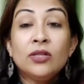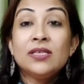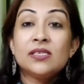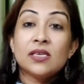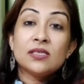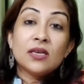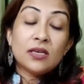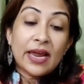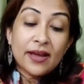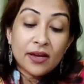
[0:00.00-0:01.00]
this is
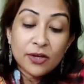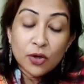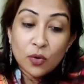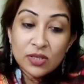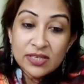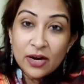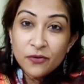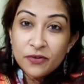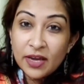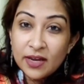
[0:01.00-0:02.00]
this kind
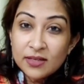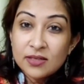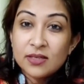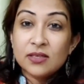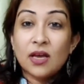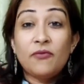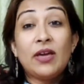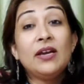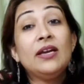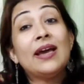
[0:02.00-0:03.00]
of case is a
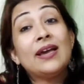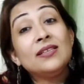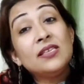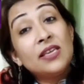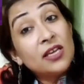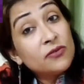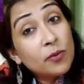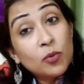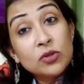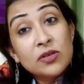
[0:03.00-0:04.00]
very dicey case for
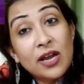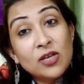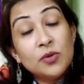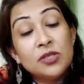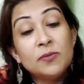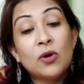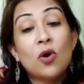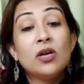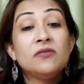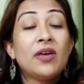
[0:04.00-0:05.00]
postgraduates
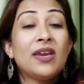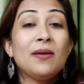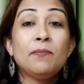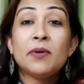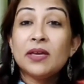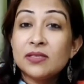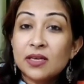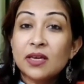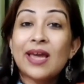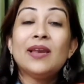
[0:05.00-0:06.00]
because very
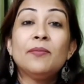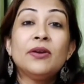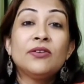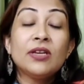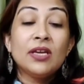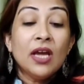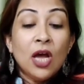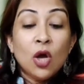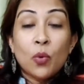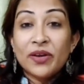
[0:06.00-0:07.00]
basic elementary
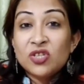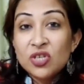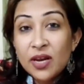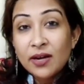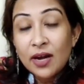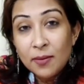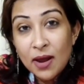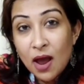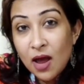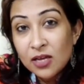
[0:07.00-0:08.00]
questionnaire can be
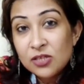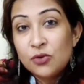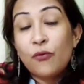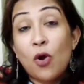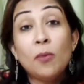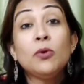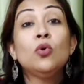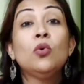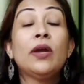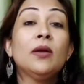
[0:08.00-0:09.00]
asked from
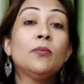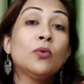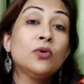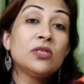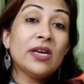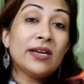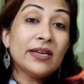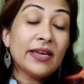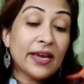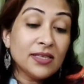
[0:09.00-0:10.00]
you in a
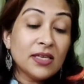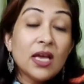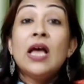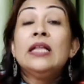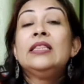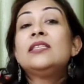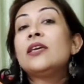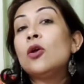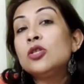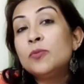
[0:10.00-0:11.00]
postnatal case. This
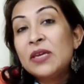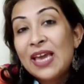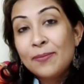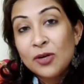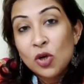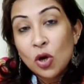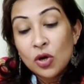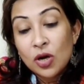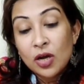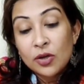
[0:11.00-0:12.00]
can also be kept in
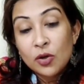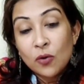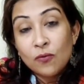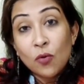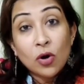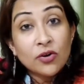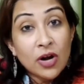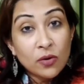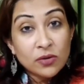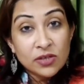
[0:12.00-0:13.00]
your ward
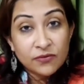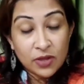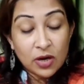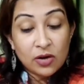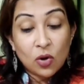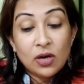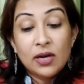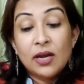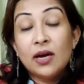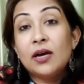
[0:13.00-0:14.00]
rounds if at
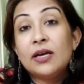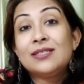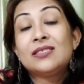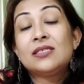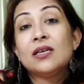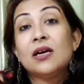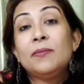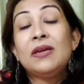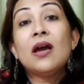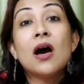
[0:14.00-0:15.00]
all it's
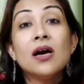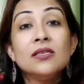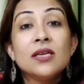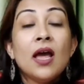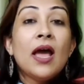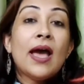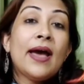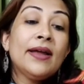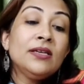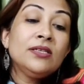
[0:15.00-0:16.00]
being asked,
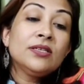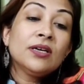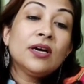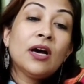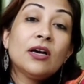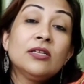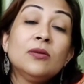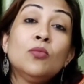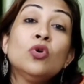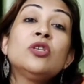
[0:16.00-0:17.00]
and the
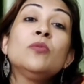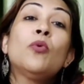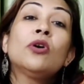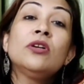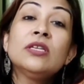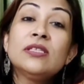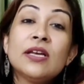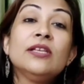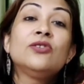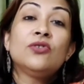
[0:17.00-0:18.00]
most important is the
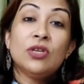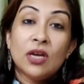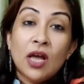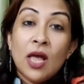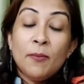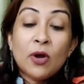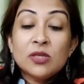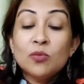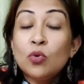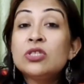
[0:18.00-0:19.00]
history,
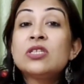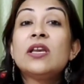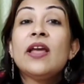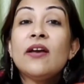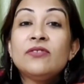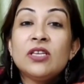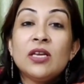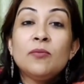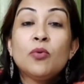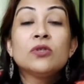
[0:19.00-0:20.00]
because mostly I've
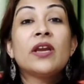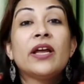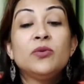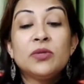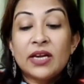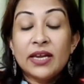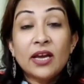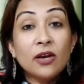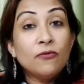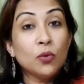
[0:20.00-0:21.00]
seen postgraduates getting
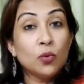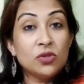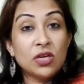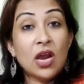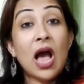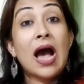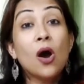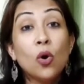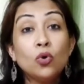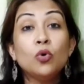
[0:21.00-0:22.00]
confused in
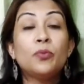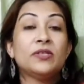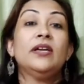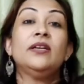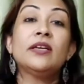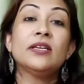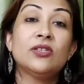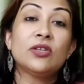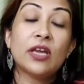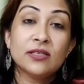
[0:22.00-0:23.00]
how to present the
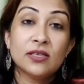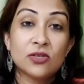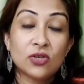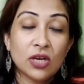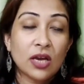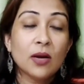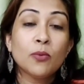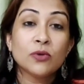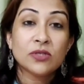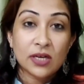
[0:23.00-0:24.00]
case history in a
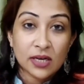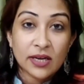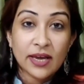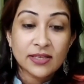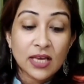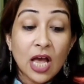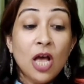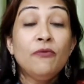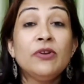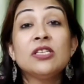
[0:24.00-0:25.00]
postnatal case,
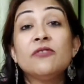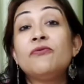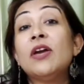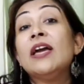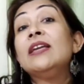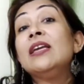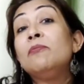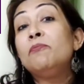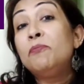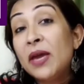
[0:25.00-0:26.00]
which is a
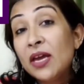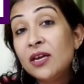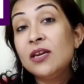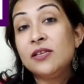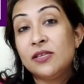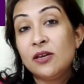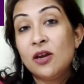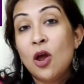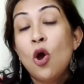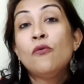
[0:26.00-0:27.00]
very big reason
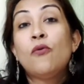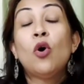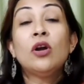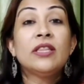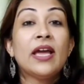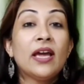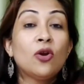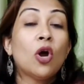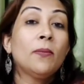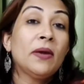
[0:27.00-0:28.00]
for their
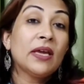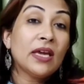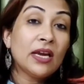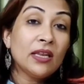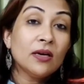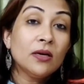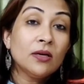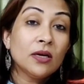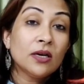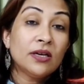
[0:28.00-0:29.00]
not making in the
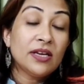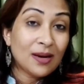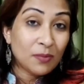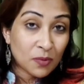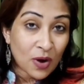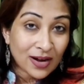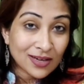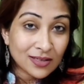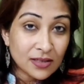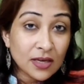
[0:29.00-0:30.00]
DNB
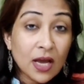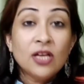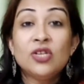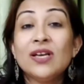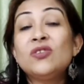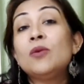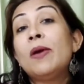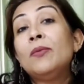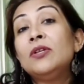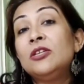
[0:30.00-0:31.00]
practicals. Just
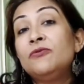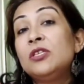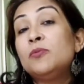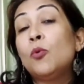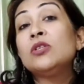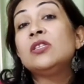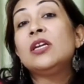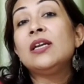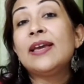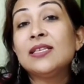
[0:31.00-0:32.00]
remember that if this
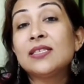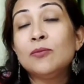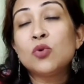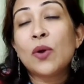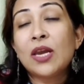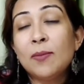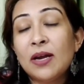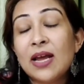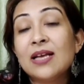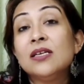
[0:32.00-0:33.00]
postnatal case comes to
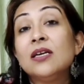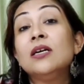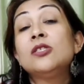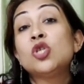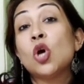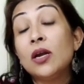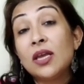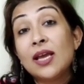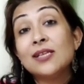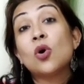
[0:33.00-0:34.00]
anybody as a short
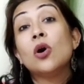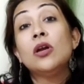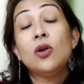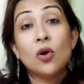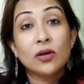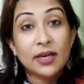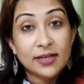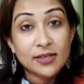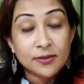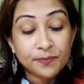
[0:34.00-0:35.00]
case or a long
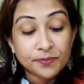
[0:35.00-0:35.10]
case,